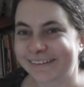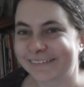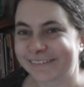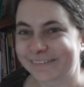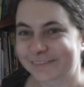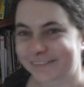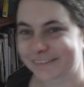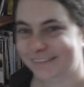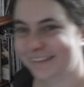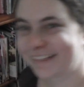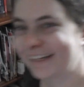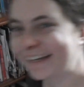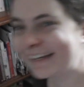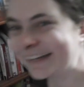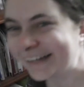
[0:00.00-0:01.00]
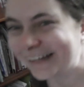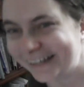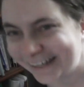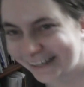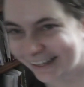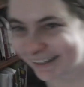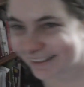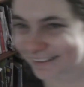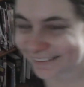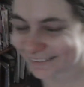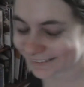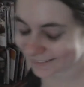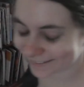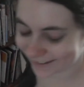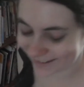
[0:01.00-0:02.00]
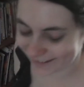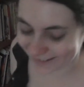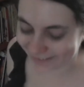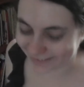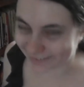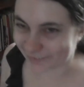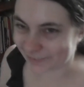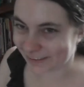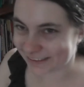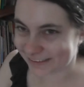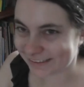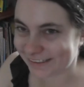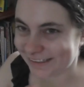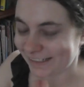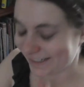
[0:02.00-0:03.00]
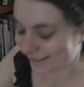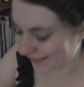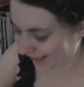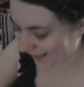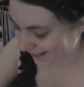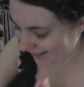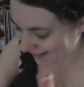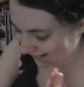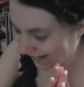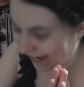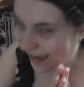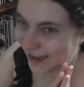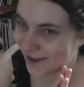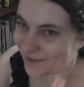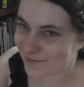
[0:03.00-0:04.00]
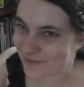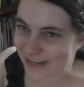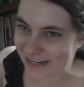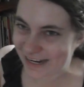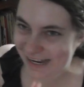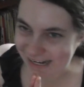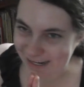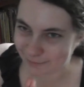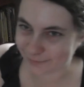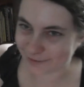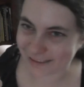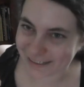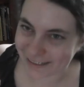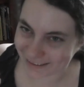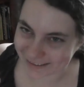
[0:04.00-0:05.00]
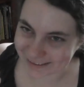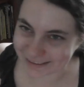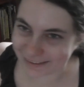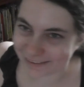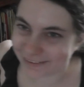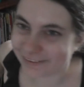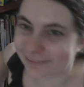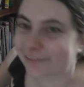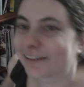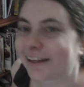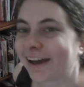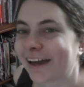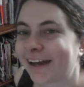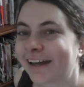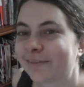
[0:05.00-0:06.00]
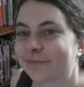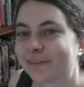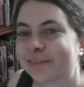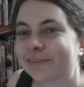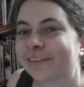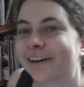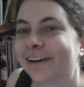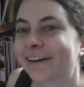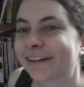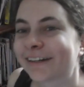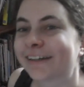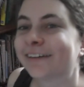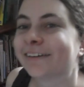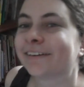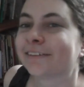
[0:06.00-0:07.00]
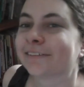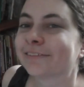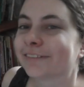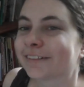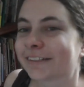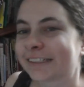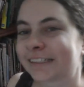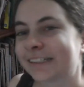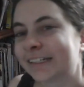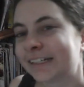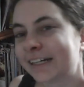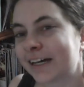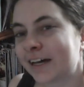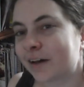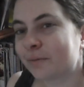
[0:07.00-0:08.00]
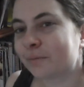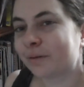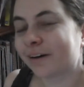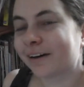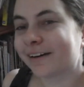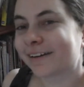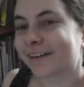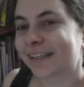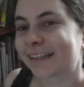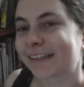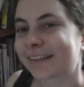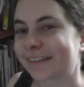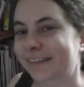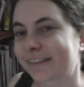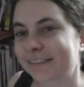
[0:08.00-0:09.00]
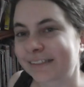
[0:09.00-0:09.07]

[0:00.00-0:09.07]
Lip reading: everyone. So it is officially 10 a.m. and I am ready to show you what I have been working on for the past